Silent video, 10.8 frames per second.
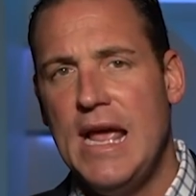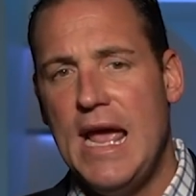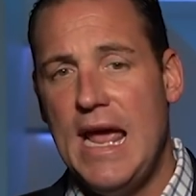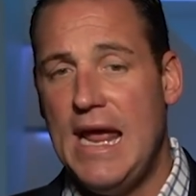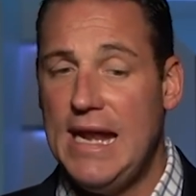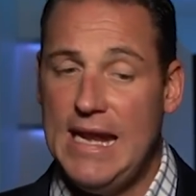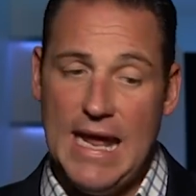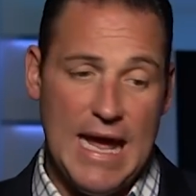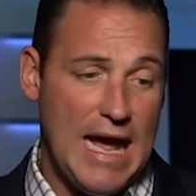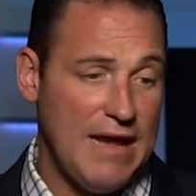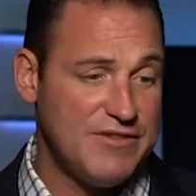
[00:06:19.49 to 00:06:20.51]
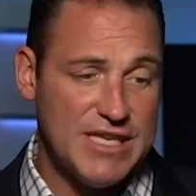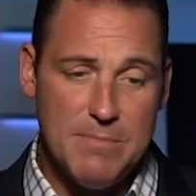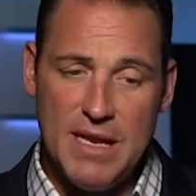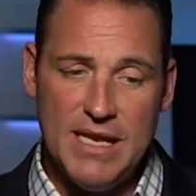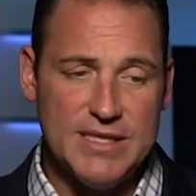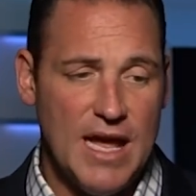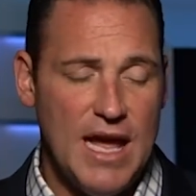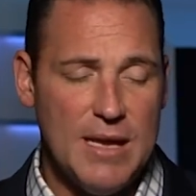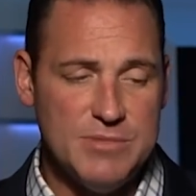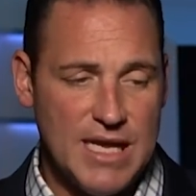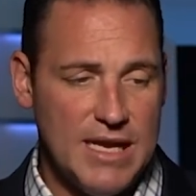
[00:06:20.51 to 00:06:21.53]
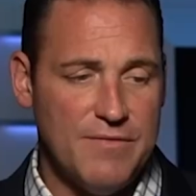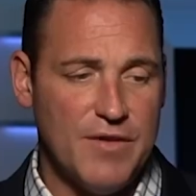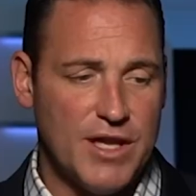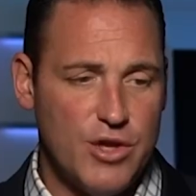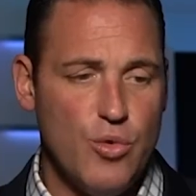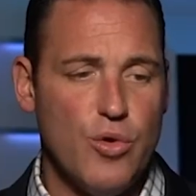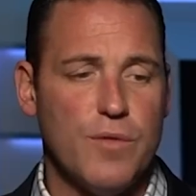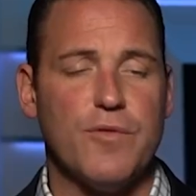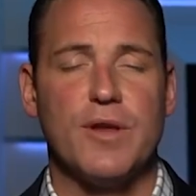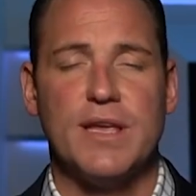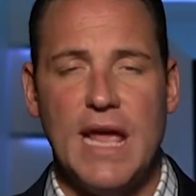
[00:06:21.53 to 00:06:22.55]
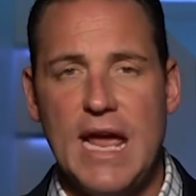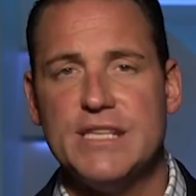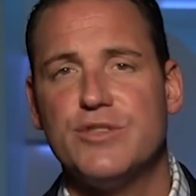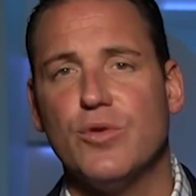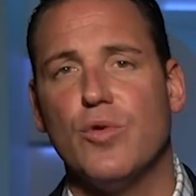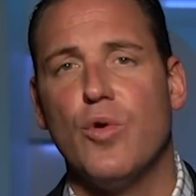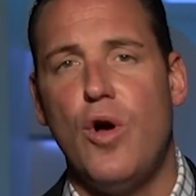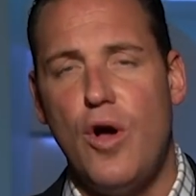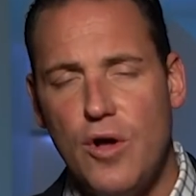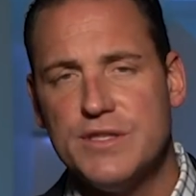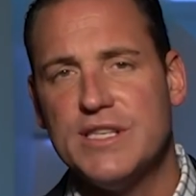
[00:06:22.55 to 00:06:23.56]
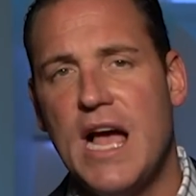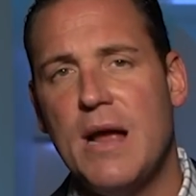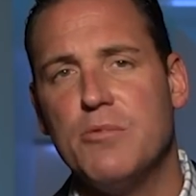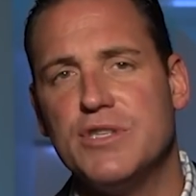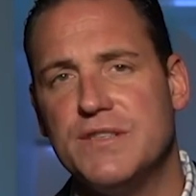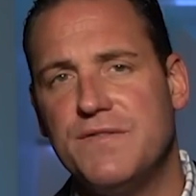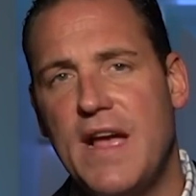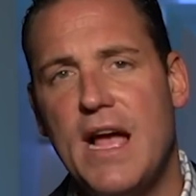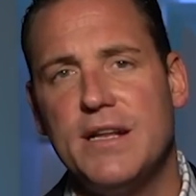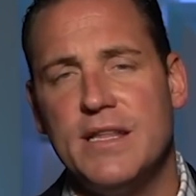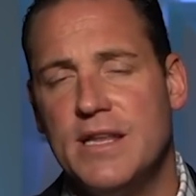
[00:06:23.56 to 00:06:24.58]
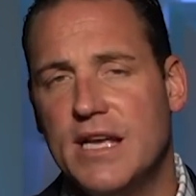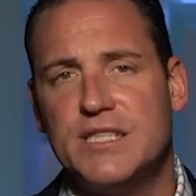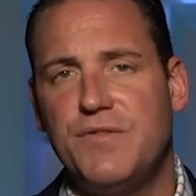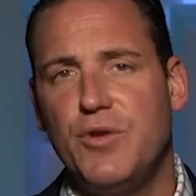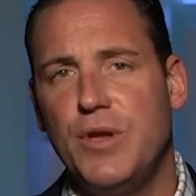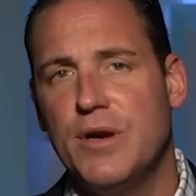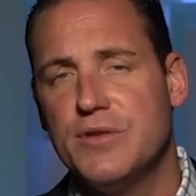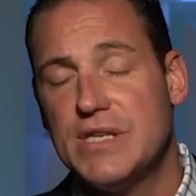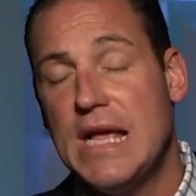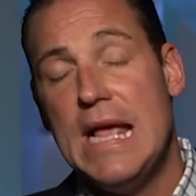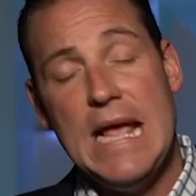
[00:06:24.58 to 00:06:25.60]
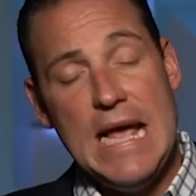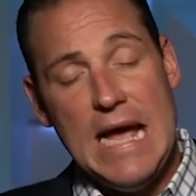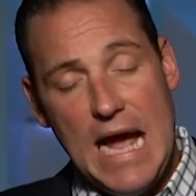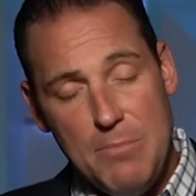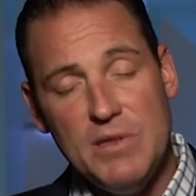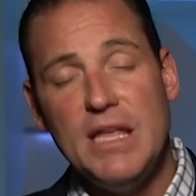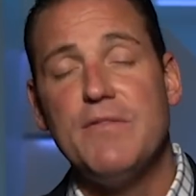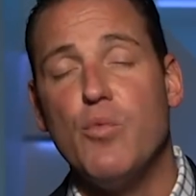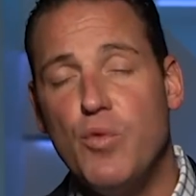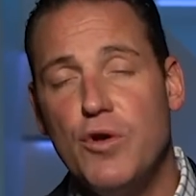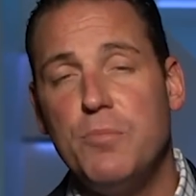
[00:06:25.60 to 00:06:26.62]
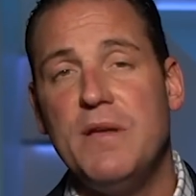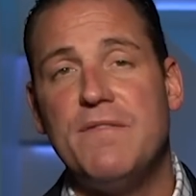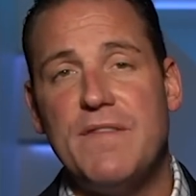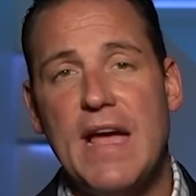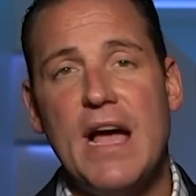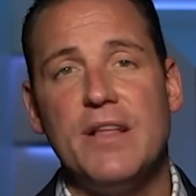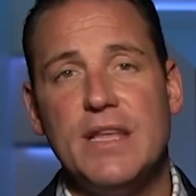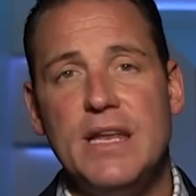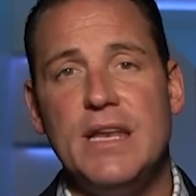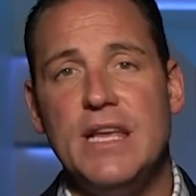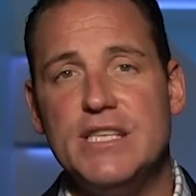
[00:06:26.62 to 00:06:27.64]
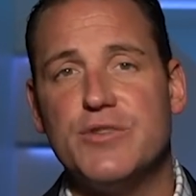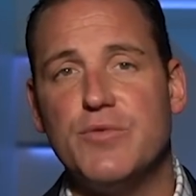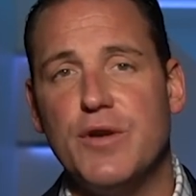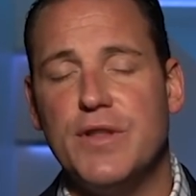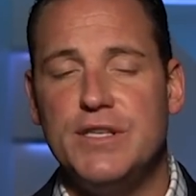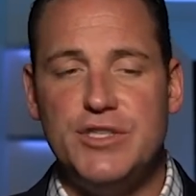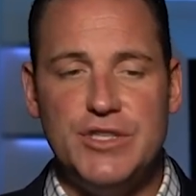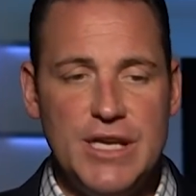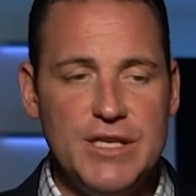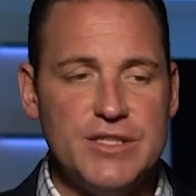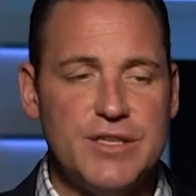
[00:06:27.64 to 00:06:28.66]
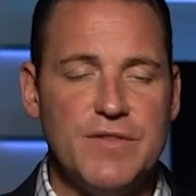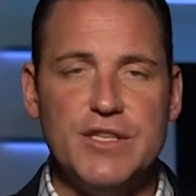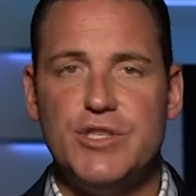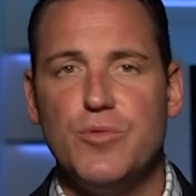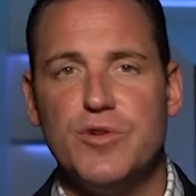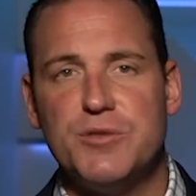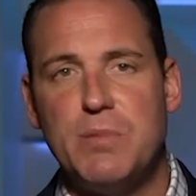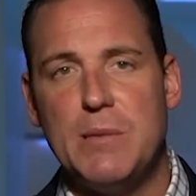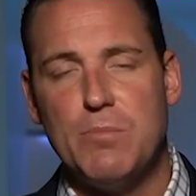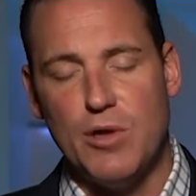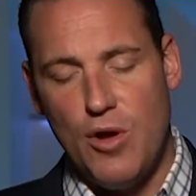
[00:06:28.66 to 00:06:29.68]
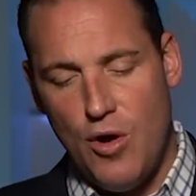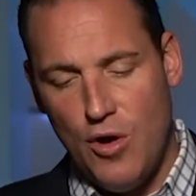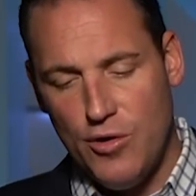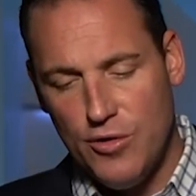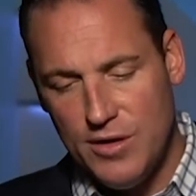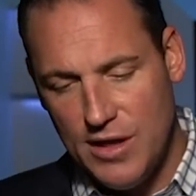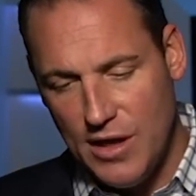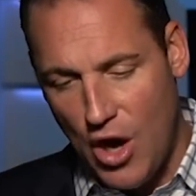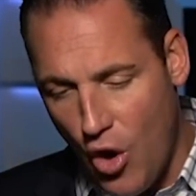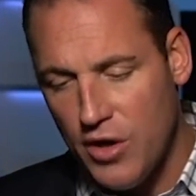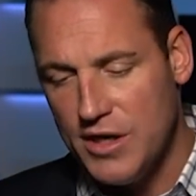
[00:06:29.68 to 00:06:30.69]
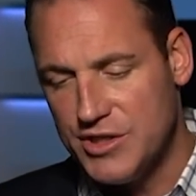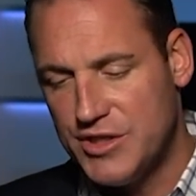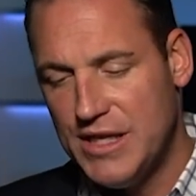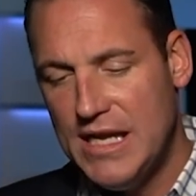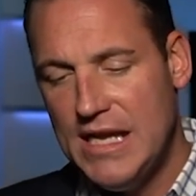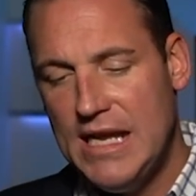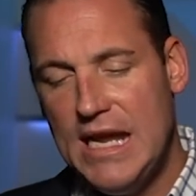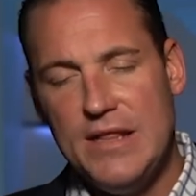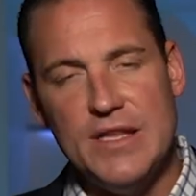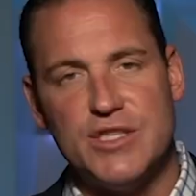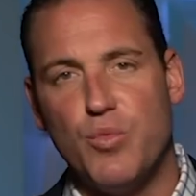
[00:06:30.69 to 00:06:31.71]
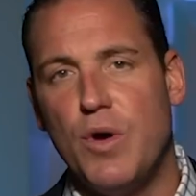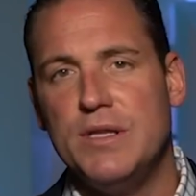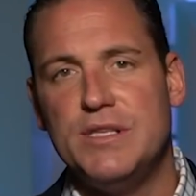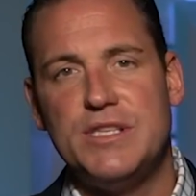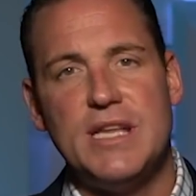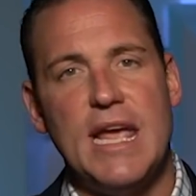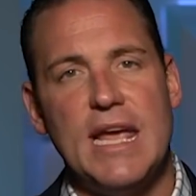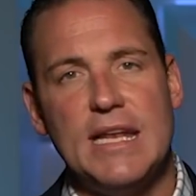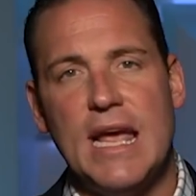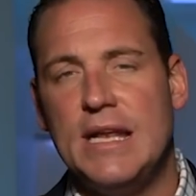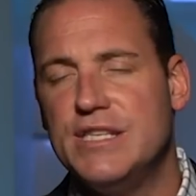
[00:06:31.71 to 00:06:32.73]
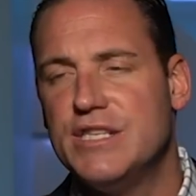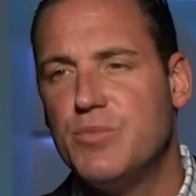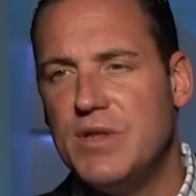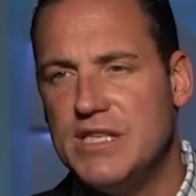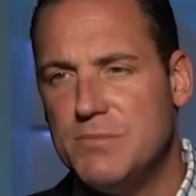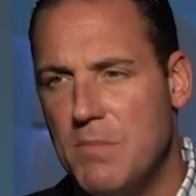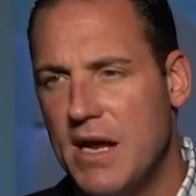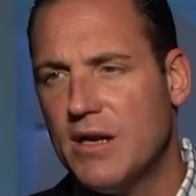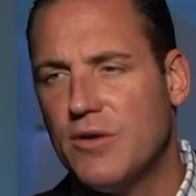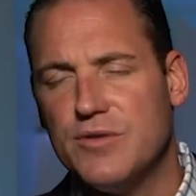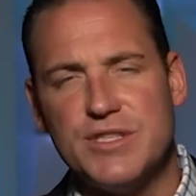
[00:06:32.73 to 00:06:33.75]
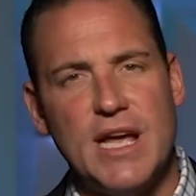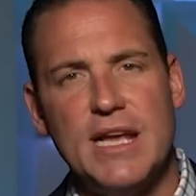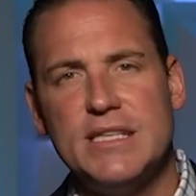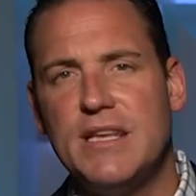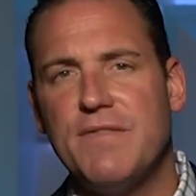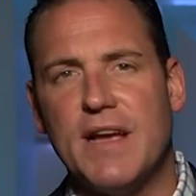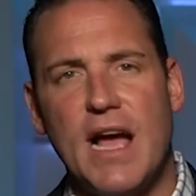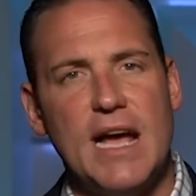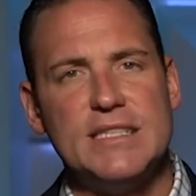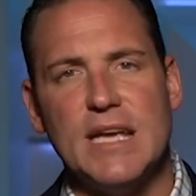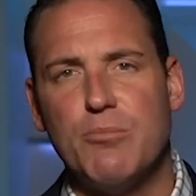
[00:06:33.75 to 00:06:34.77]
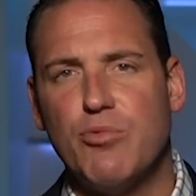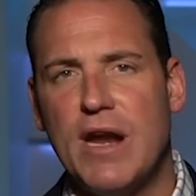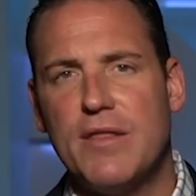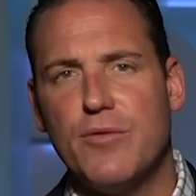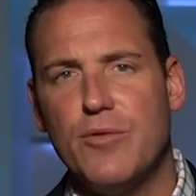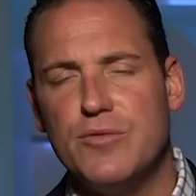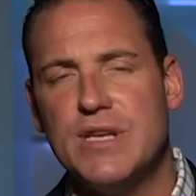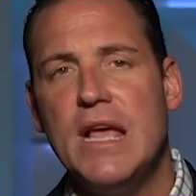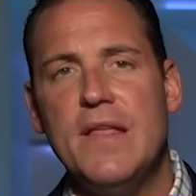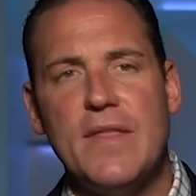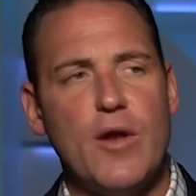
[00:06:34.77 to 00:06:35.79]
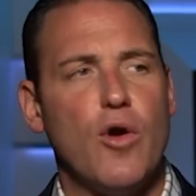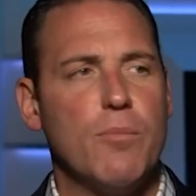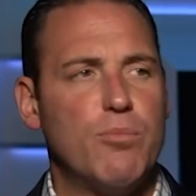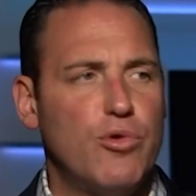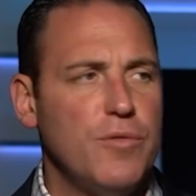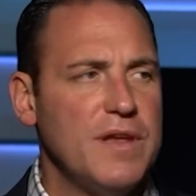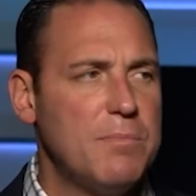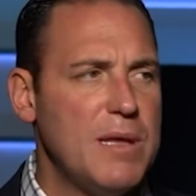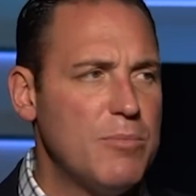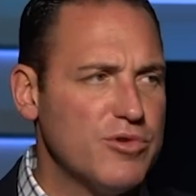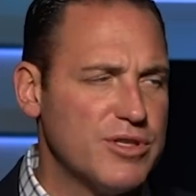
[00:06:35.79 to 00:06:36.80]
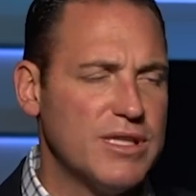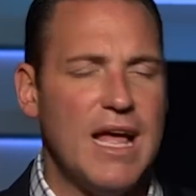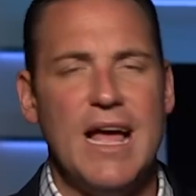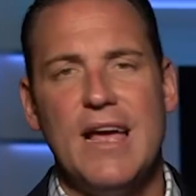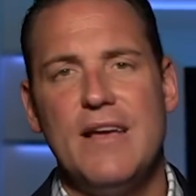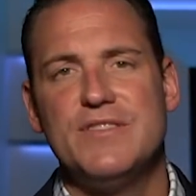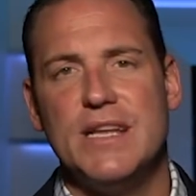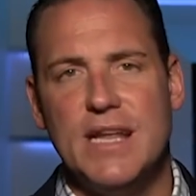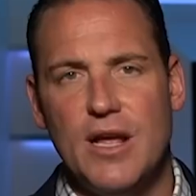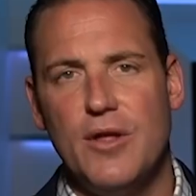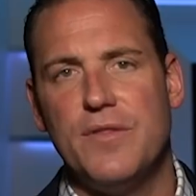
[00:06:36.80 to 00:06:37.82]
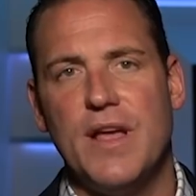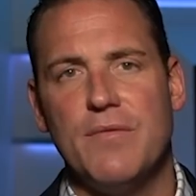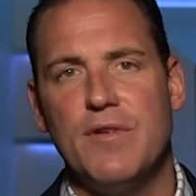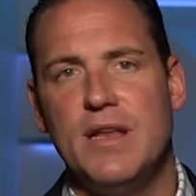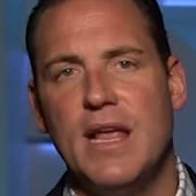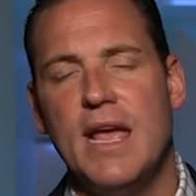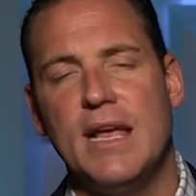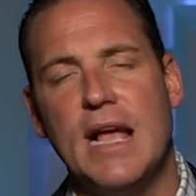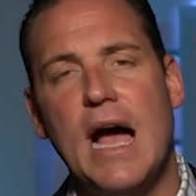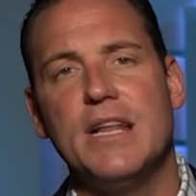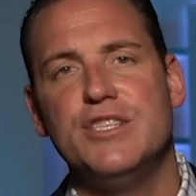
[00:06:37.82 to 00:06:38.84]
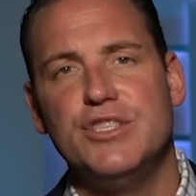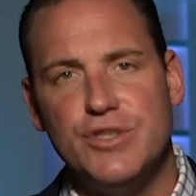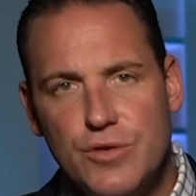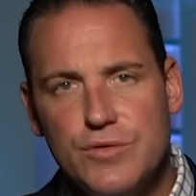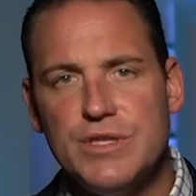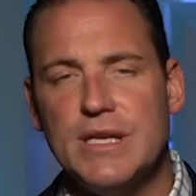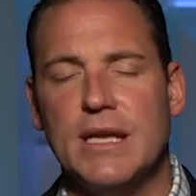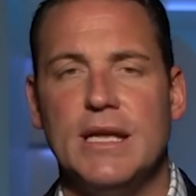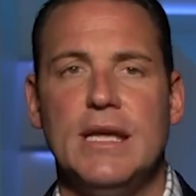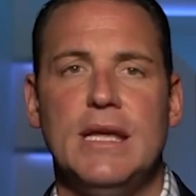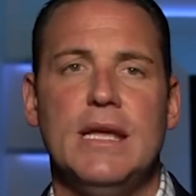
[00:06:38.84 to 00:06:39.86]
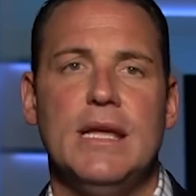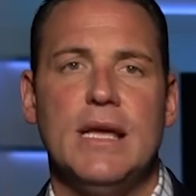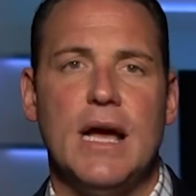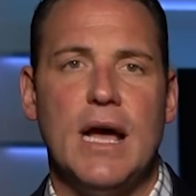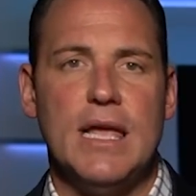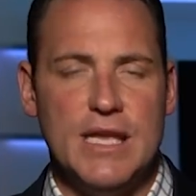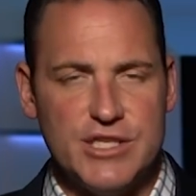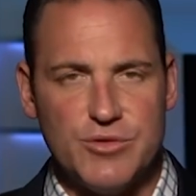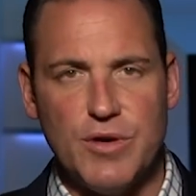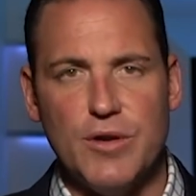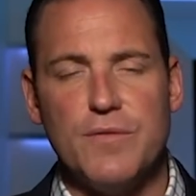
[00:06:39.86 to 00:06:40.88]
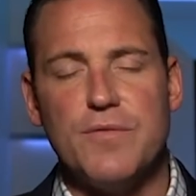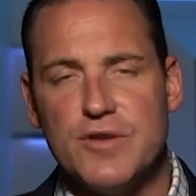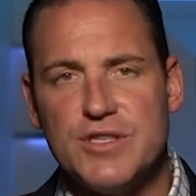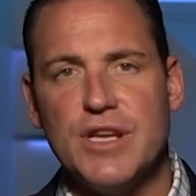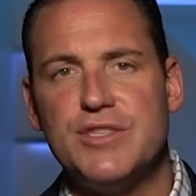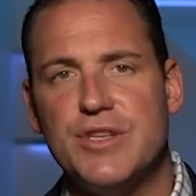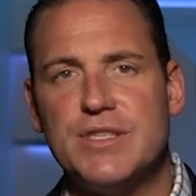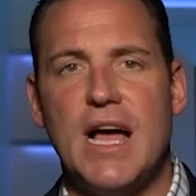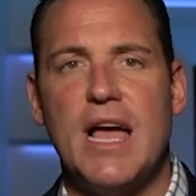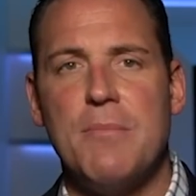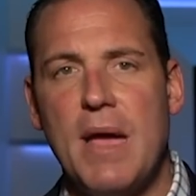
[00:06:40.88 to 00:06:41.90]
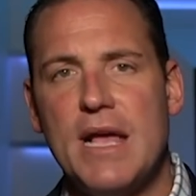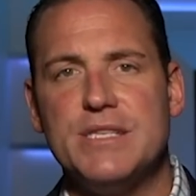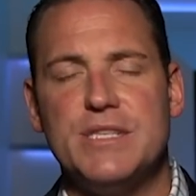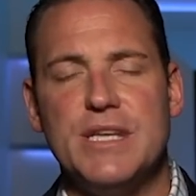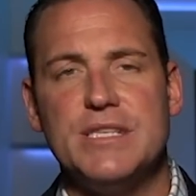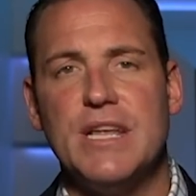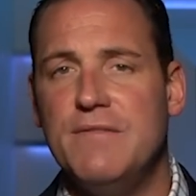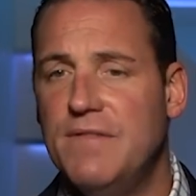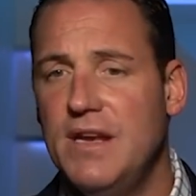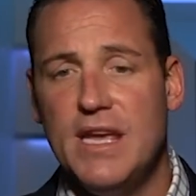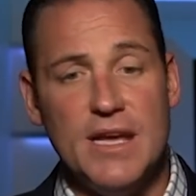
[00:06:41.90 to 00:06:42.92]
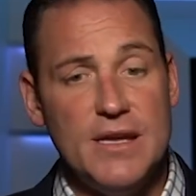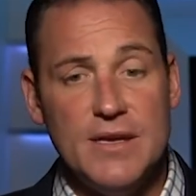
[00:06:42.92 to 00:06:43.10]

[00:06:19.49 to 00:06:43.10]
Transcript: And I've said many times that if a cure for cancer or Alzheimer's is found in the next few years, I believe it will be found in Israel. The genius of the Jewish people harnessed in this one state, and just with these medical, scientific, high-tech breakthroughs that are improving people's lives and health every day. God is using Israel for such a time as this. And Vinia,